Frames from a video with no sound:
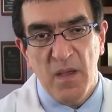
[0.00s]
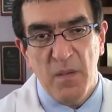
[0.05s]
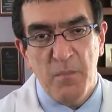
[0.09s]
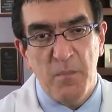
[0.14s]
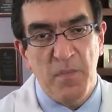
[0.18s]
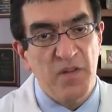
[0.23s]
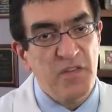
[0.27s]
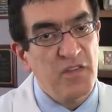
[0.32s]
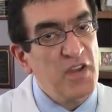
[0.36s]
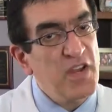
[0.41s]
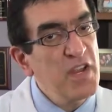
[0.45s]

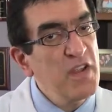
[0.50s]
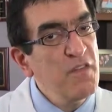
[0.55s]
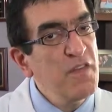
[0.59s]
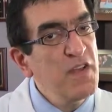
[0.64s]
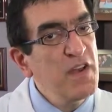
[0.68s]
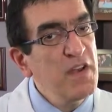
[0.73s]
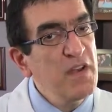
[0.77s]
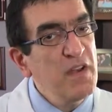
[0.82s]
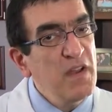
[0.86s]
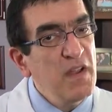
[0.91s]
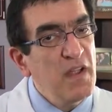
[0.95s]
But
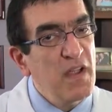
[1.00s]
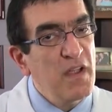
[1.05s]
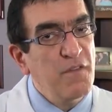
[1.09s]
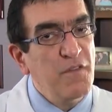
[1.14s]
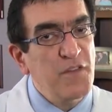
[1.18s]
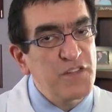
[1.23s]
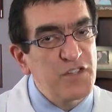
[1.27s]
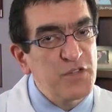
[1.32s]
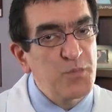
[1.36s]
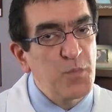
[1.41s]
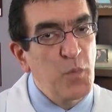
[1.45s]
even if
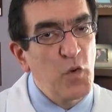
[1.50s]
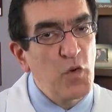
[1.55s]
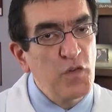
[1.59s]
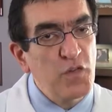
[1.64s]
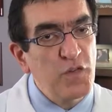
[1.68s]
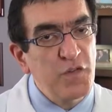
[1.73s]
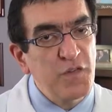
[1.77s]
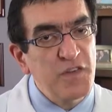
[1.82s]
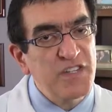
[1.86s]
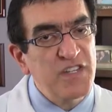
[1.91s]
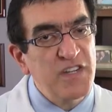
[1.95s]
a
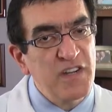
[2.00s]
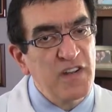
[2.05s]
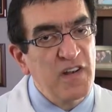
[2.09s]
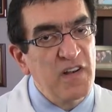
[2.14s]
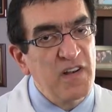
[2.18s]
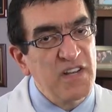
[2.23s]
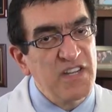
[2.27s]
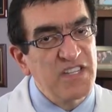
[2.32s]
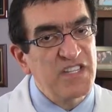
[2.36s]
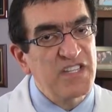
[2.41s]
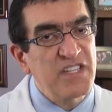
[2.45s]
sport
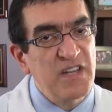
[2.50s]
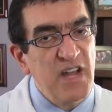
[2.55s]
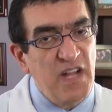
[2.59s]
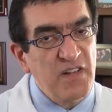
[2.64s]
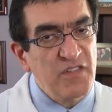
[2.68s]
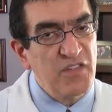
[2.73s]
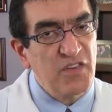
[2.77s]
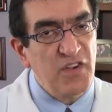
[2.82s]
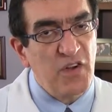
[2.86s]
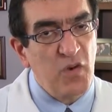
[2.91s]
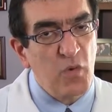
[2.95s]
physical is
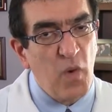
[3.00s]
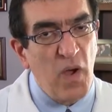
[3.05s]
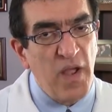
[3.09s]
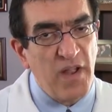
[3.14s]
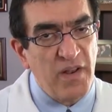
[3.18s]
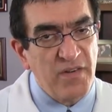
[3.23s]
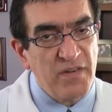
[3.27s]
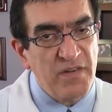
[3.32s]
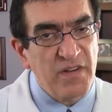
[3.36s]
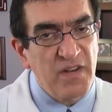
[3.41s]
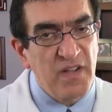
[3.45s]
not
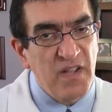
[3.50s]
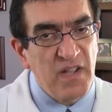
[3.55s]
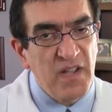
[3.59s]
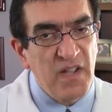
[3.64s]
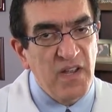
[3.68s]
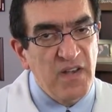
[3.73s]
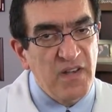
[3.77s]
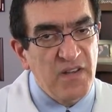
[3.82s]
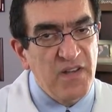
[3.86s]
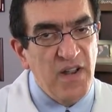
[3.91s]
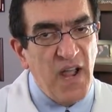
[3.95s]
required,
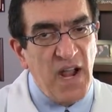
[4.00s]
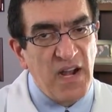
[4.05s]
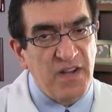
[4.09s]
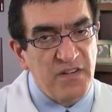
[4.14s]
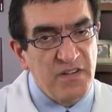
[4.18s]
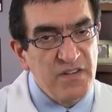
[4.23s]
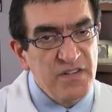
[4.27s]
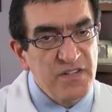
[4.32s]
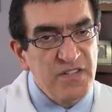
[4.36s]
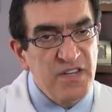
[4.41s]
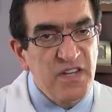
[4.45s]

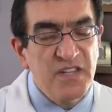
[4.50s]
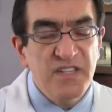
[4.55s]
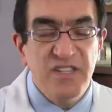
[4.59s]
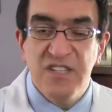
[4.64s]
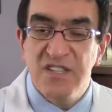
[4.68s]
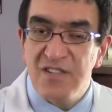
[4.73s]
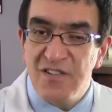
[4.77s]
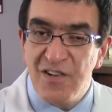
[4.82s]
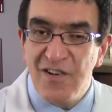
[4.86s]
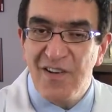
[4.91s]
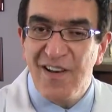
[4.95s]
doctors
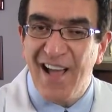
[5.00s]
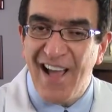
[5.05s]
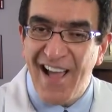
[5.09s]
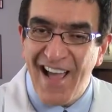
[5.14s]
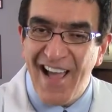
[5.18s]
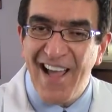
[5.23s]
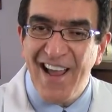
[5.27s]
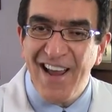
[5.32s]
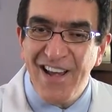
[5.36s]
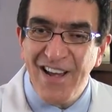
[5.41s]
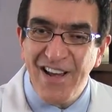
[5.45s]
still
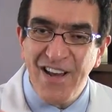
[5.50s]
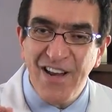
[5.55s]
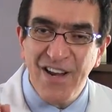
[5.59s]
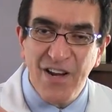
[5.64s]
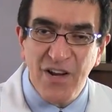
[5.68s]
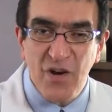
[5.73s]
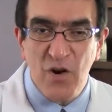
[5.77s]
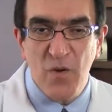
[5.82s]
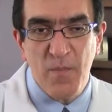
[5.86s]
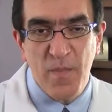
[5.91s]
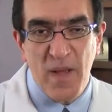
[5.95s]
highly
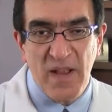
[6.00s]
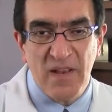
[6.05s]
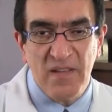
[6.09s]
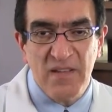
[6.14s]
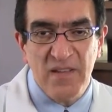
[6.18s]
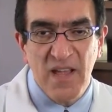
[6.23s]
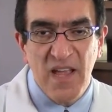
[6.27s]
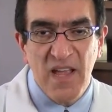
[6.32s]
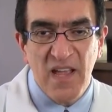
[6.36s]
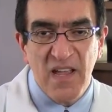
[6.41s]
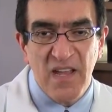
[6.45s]

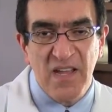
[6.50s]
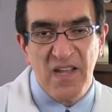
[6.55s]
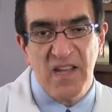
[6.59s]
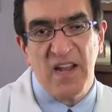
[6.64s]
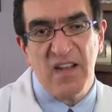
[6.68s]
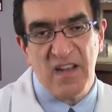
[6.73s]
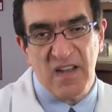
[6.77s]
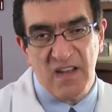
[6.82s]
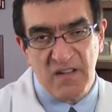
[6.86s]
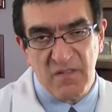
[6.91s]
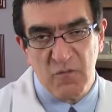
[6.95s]
recommend
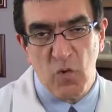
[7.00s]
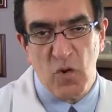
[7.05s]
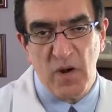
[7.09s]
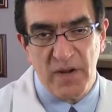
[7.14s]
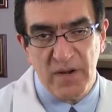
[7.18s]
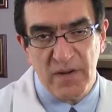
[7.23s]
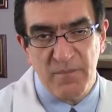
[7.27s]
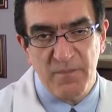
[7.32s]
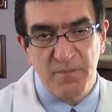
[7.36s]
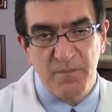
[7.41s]
getting one.